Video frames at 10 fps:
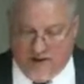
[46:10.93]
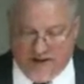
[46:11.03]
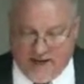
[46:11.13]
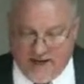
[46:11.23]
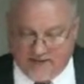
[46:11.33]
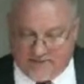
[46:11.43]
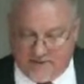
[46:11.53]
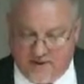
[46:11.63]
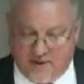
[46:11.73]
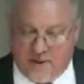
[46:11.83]
It's the way it
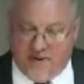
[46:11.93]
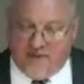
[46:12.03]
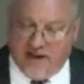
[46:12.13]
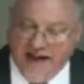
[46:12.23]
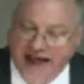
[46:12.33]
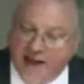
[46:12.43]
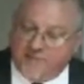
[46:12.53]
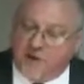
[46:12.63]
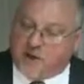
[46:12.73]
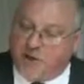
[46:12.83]
is. The
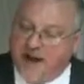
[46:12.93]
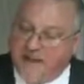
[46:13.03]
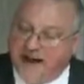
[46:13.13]
Lamb took away